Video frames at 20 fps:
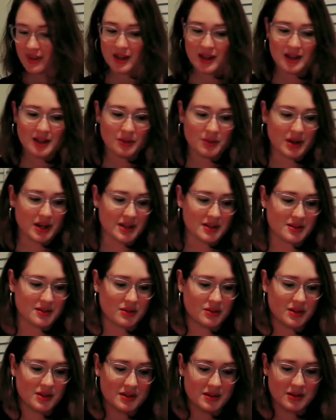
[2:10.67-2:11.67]
anyway, so
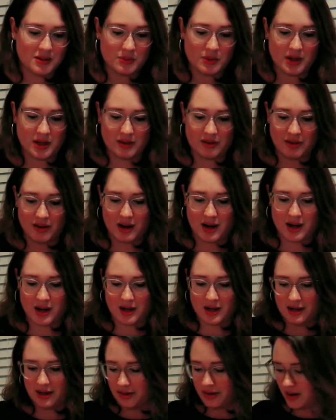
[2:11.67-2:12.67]
this is what I
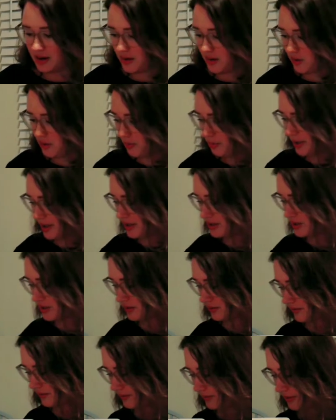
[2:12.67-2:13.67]
got. I got a whole bunch
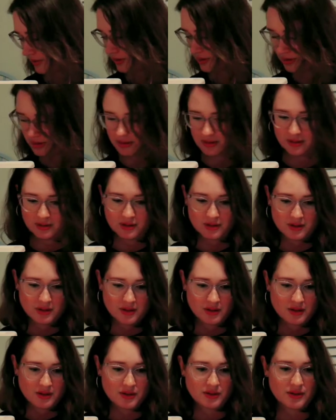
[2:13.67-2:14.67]
of
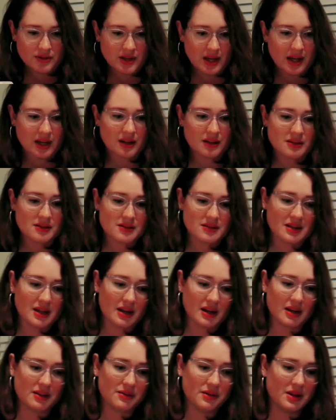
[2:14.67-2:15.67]
things, and
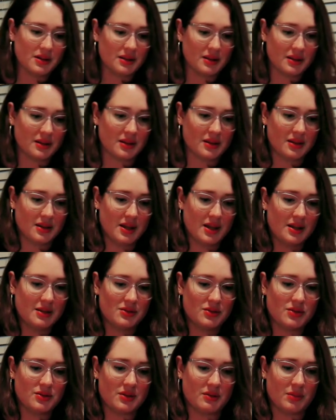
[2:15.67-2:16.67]
I think that these
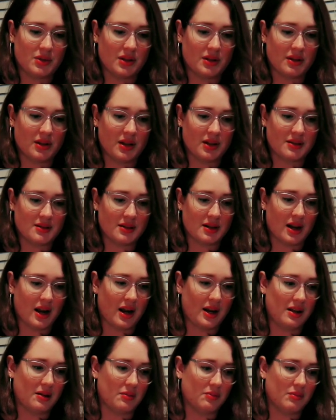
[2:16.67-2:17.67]
are some of the things that I
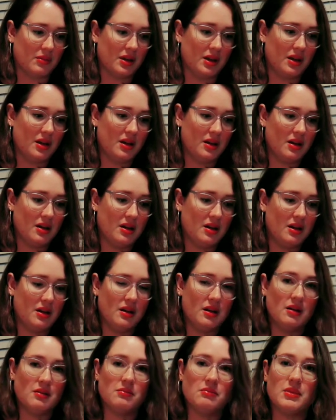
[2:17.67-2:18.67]
am
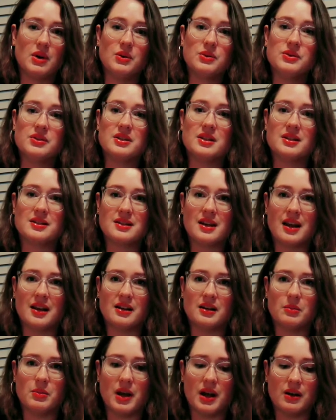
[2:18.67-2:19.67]
most excited
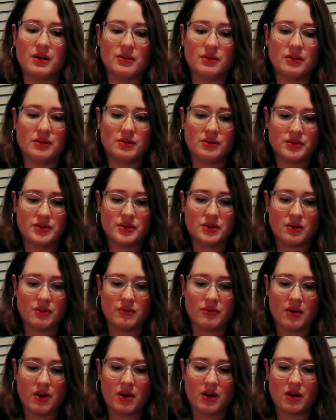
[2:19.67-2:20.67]
about so
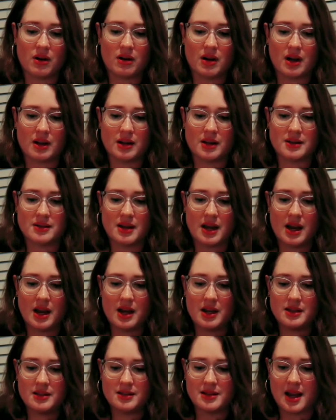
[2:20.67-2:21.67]
far because
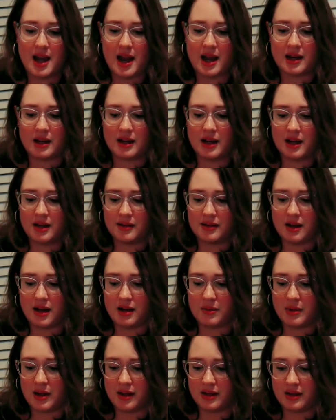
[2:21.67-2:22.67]
I sat and I thought
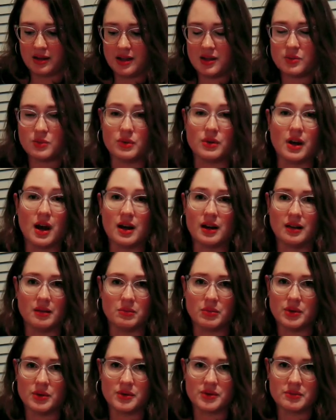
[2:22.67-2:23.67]
about, these were not
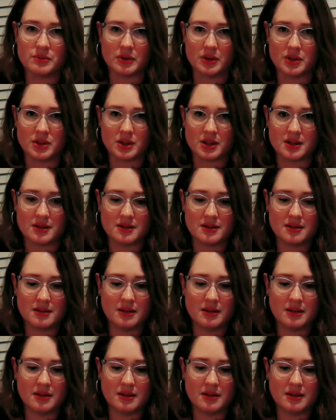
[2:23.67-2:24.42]
impulse purchase